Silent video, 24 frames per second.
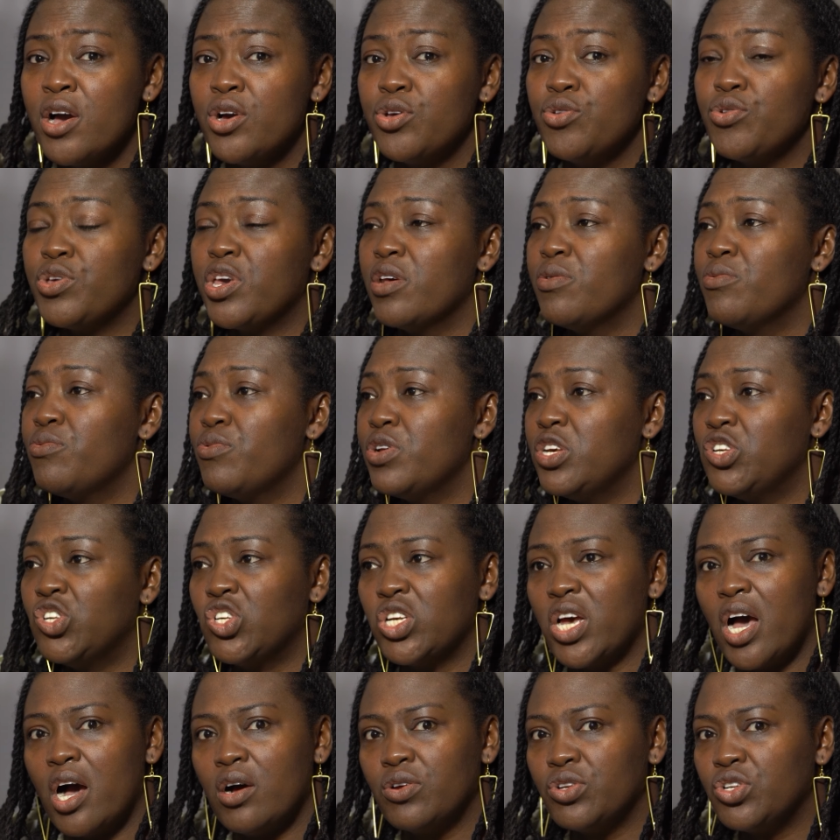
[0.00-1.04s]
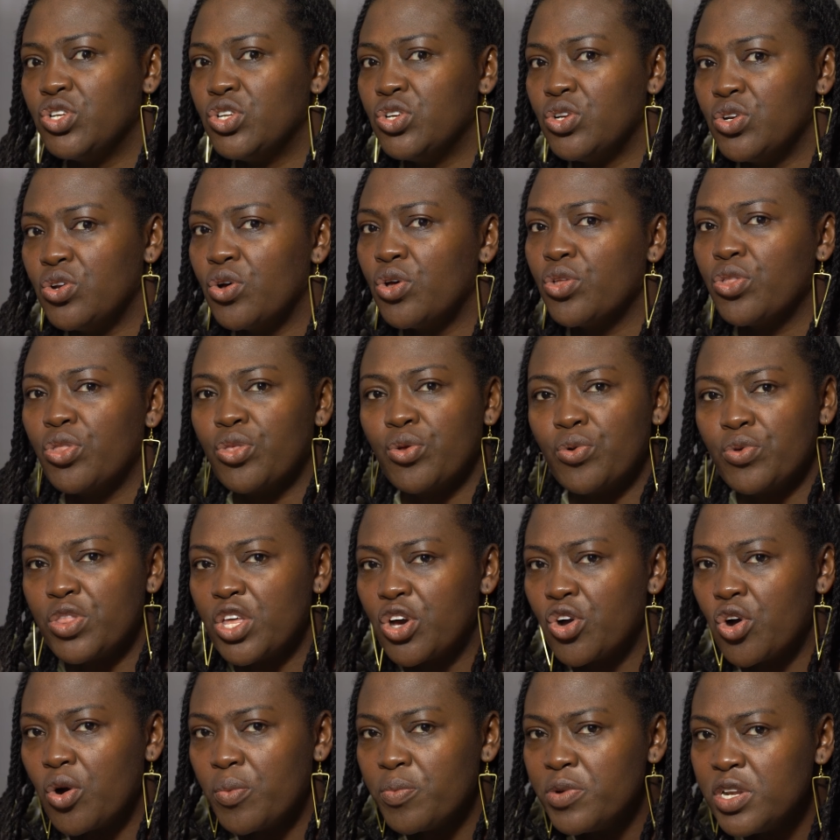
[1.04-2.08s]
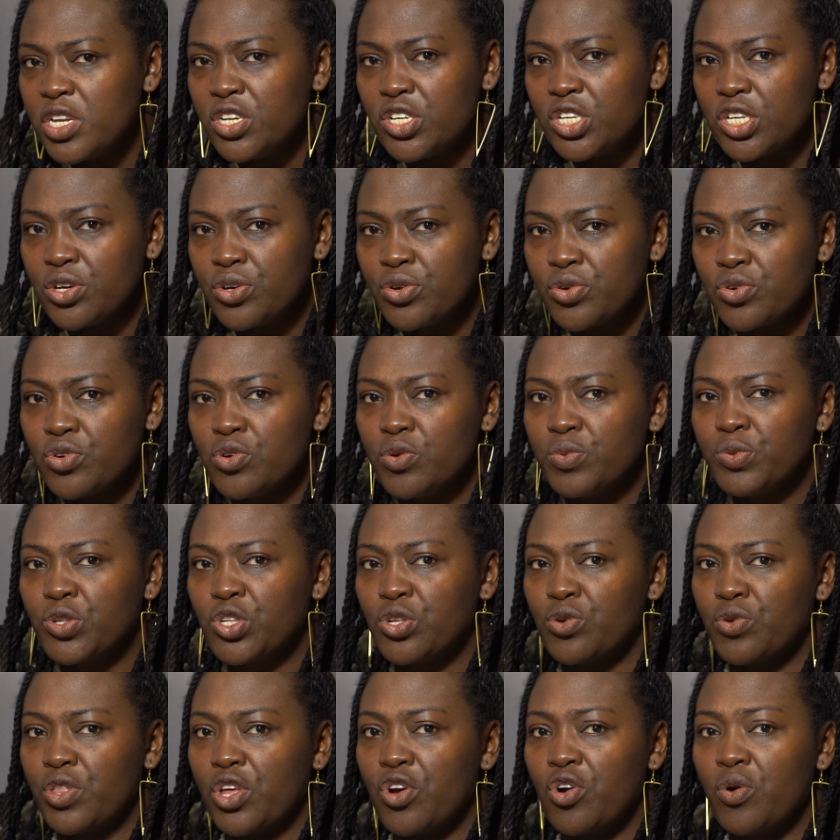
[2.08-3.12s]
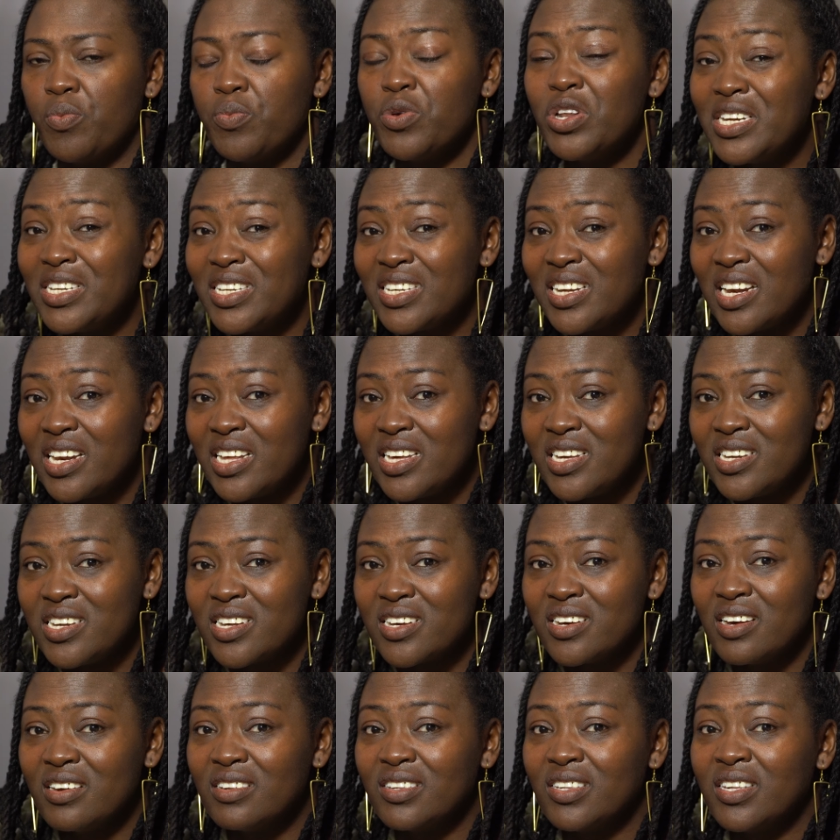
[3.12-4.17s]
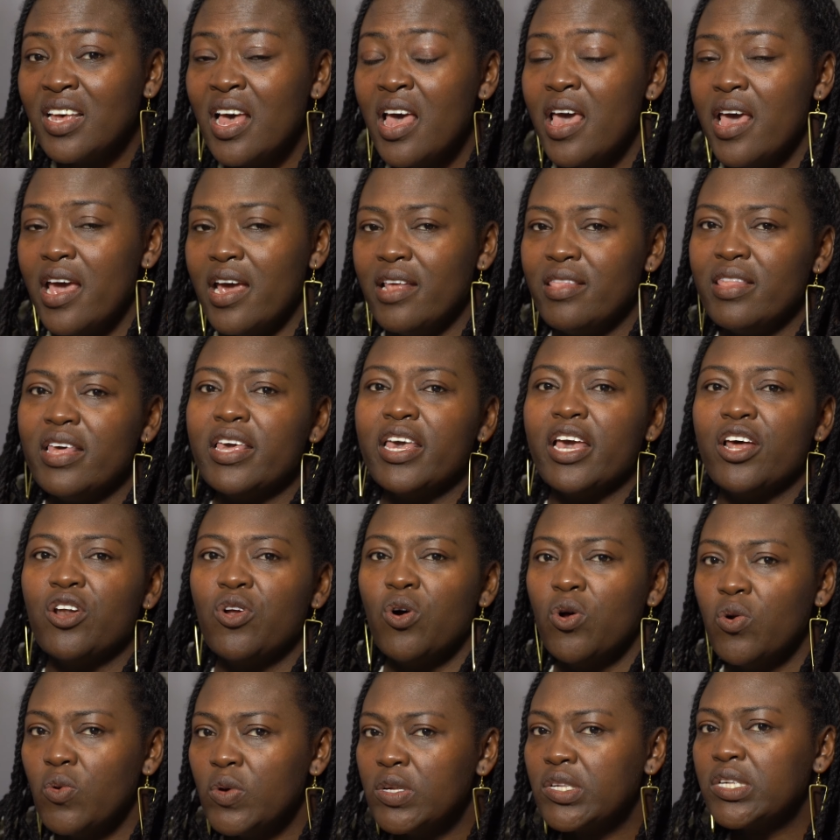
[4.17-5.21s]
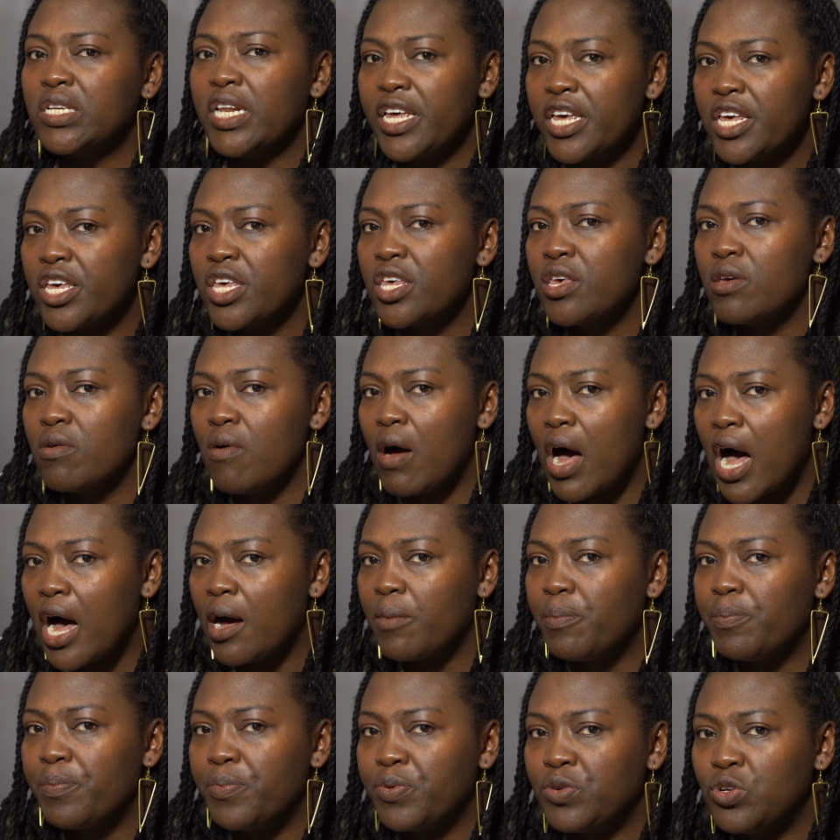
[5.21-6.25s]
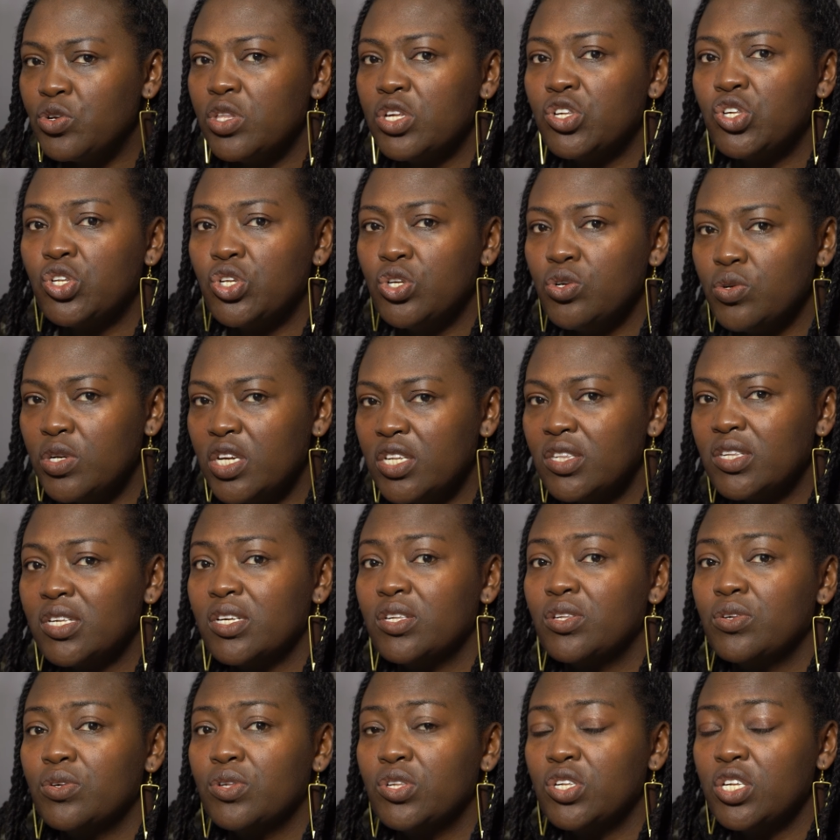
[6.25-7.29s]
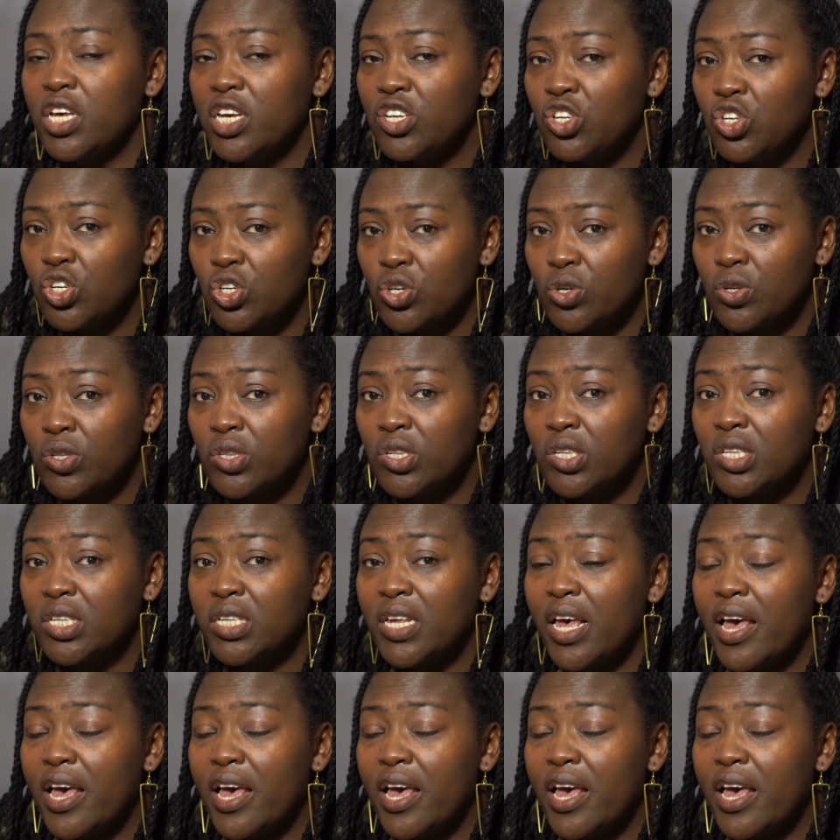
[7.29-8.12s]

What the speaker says: You can reach out, you know, through the community groups, through the community leaders, and they can always link you up to the students' associations.